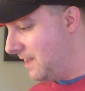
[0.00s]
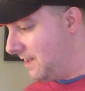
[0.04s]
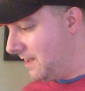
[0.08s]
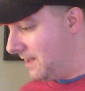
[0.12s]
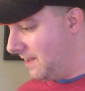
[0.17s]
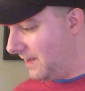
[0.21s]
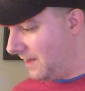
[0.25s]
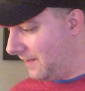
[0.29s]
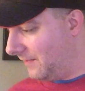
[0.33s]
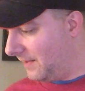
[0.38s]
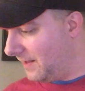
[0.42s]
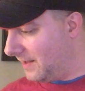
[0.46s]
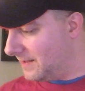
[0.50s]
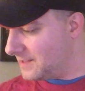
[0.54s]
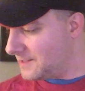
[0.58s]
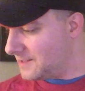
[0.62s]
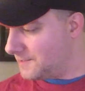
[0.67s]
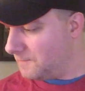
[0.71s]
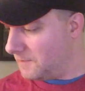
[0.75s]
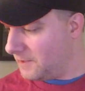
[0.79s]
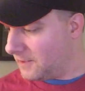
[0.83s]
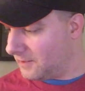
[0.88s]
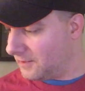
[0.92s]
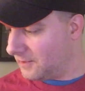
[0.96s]
And then,
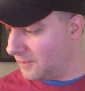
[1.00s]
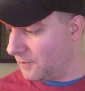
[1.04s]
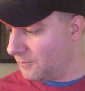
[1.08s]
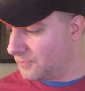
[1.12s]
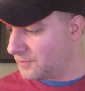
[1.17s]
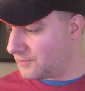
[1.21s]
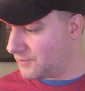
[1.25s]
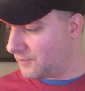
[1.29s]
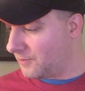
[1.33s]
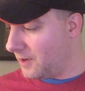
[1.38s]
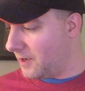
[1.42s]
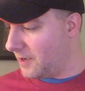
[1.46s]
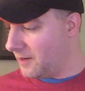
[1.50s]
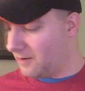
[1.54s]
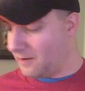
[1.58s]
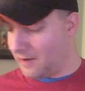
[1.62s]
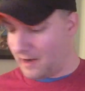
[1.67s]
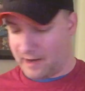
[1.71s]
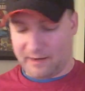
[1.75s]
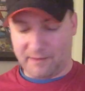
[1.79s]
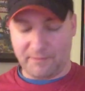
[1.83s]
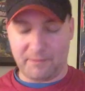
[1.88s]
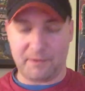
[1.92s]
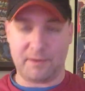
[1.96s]
speaking of Ghost Rider,
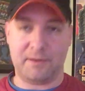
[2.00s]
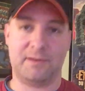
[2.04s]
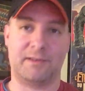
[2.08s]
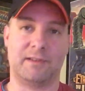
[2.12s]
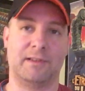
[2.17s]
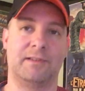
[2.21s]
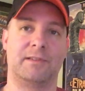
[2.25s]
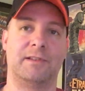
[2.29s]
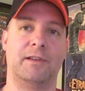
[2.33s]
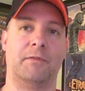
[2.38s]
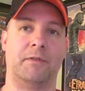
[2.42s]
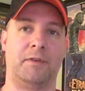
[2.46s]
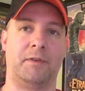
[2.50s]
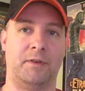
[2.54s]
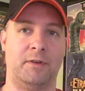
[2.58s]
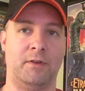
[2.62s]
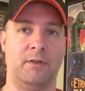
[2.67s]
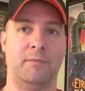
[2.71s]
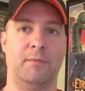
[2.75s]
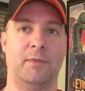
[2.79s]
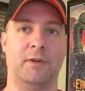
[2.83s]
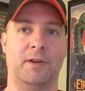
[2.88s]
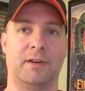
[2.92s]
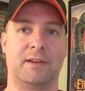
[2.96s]
I never usually show
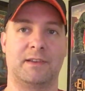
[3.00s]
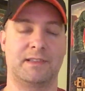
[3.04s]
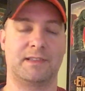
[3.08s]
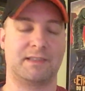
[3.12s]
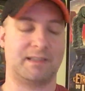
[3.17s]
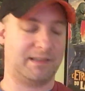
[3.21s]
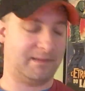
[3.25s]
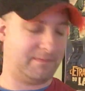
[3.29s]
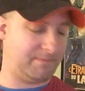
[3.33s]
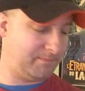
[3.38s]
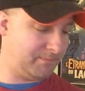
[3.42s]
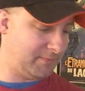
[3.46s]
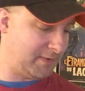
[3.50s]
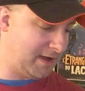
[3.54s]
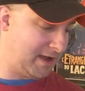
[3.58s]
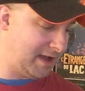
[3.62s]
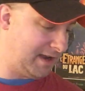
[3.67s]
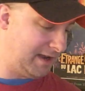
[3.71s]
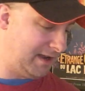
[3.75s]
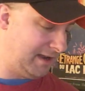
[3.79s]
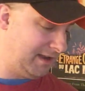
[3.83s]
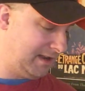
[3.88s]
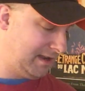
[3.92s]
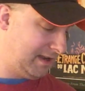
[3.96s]
new books,
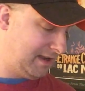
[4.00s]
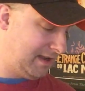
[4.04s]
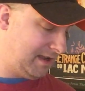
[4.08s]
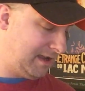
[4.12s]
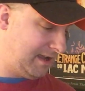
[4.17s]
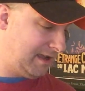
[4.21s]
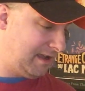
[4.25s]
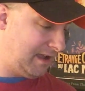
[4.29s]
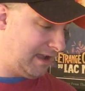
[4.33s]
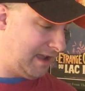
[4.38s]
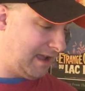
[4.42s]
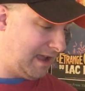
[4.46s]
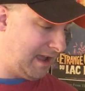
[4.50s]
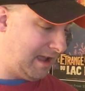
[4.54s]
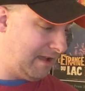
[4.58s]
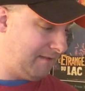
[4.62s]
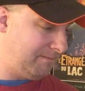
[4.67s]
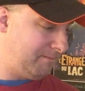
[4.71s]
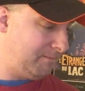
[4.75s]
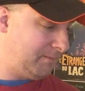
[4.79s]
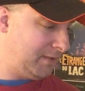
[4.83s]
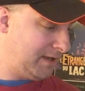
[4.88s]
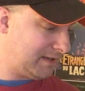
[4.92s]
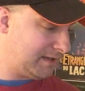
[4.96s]
but I
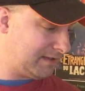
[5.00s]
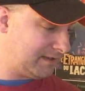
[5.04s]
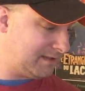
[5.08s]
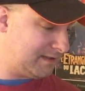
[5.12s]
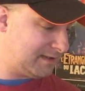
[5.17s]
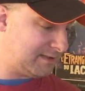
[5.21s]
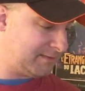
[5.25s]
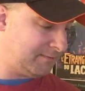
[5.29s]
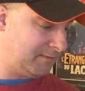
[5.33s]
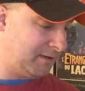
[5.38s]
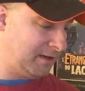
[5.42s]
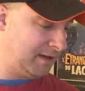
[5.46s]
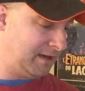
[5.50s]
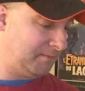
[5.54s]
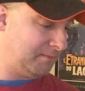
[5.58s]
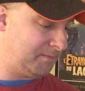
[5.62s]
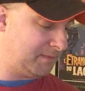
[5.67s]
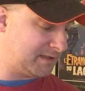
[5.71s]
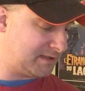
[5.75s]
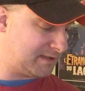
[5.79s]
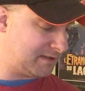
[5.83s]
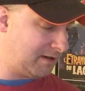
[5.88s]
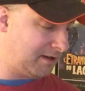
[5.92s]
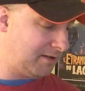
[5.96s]
picked this one up,
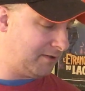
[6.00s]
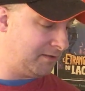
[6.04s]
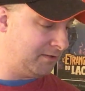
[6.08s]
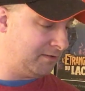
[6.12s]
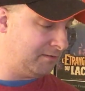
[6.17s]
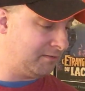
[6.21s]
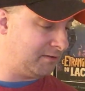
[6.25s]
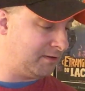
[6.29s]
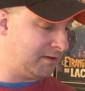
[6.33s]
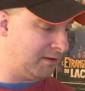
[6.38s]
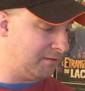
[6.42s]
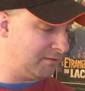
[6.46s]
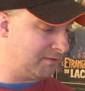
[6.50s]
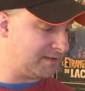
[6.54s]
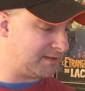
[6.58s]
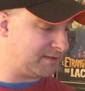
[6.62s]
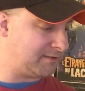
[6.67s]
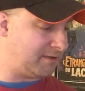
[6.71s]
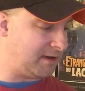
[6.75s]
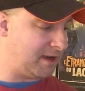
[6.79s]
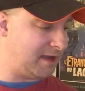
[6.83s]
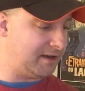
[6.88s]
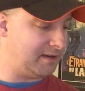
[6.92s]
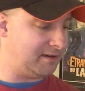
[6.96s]
the start of the new Ghost
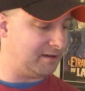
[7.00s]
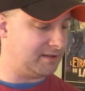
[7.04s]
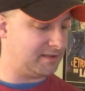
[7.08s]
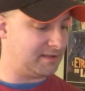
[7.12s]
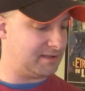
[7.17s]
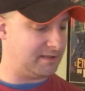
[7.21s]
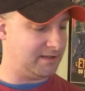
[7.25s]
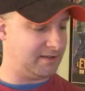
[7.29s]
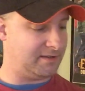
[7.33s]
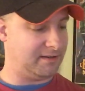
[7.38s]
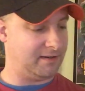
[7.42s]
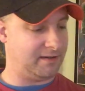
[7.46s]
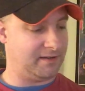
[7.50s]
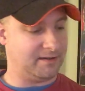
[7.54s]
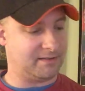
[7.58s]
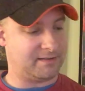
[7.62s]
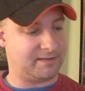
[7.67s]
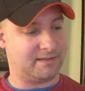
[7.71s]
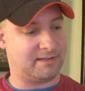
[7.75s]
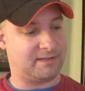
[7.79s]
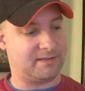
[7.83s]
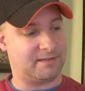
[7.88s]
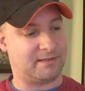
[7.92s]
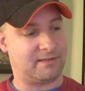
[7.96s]
Rider series.
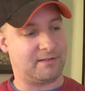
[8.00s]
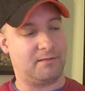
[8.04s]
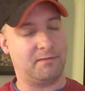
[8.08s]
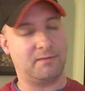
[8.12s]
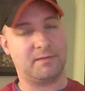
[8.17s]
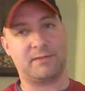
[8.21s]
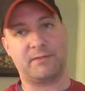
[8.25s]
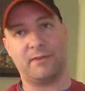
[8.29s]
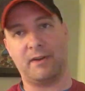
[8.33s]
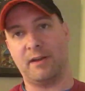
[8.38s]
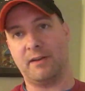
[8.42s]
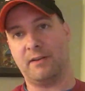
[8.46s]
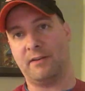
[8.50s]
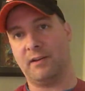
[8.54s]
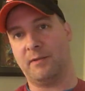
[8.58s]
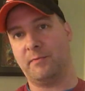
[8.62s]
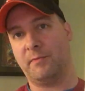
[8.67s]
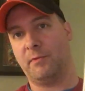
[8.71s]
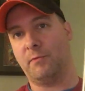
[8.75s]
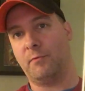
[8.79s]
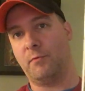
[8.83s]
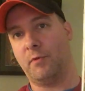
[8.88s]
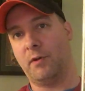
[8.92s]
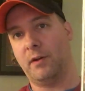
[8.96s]
This is Ghost Rider
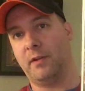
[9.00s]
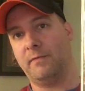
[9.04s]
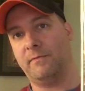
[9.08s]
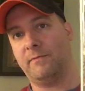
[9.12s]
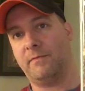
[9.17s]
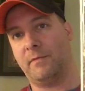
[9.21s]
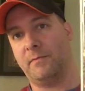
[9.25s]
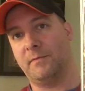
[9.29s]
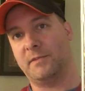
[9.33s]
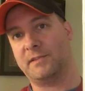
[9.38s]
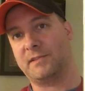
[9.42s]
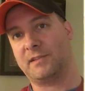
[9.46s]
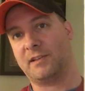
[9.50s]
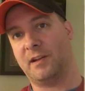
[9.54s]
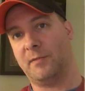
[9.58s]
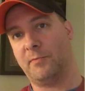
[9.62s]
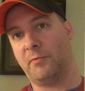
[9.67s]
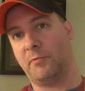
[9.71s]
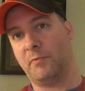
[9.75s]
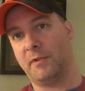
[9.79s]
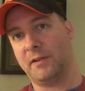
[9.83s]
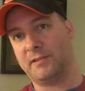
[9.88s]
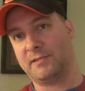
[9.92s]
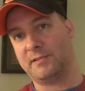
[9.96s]
number 1 from just a
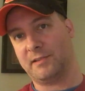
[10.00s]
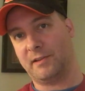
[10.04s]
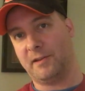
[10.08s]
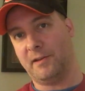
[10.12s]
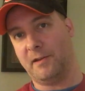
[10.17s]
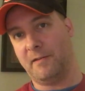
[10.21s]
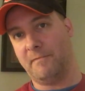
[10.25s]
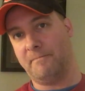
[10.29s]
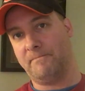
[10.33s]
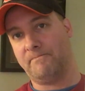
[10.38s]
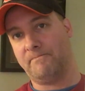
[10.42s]
couple weeks ago.